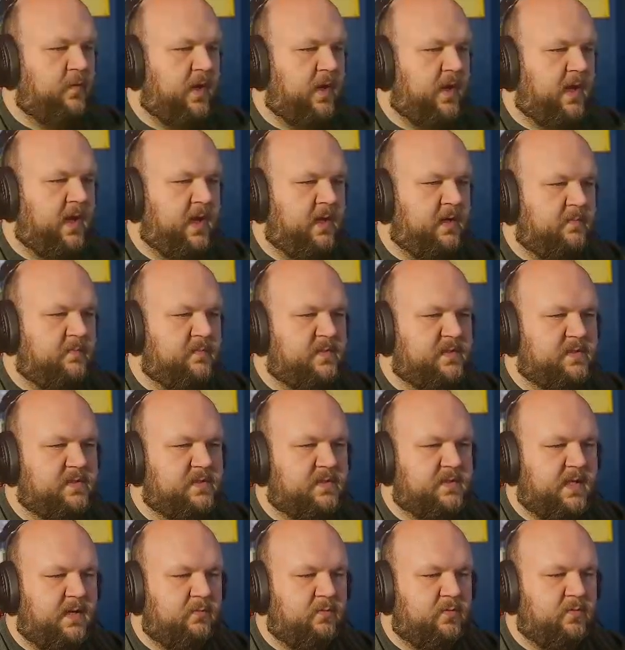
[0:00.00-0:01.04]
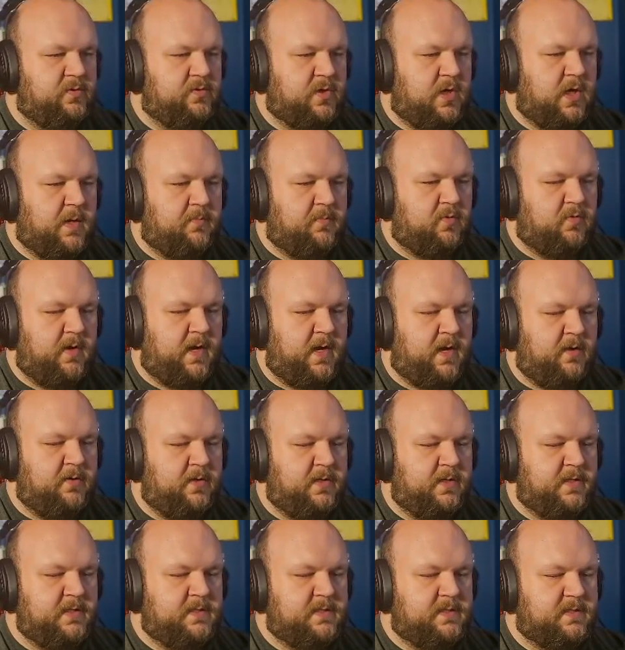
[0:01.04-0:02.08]
items that will drop around
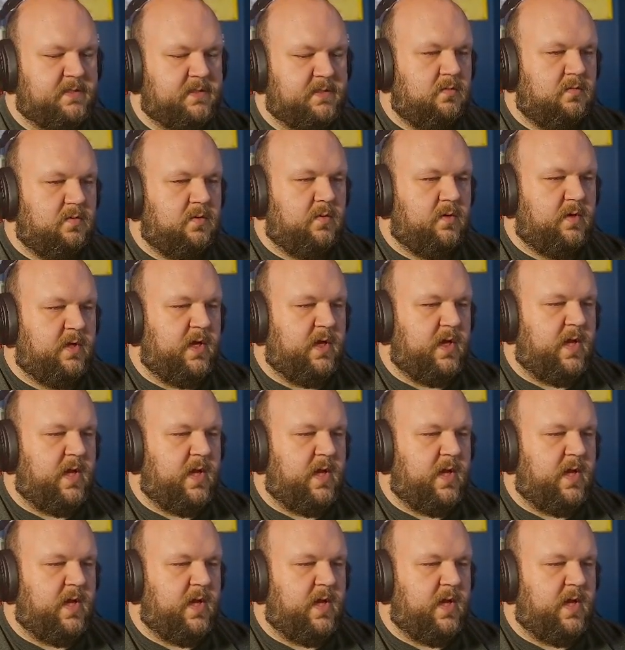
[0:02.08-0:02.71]
us. Go ahead and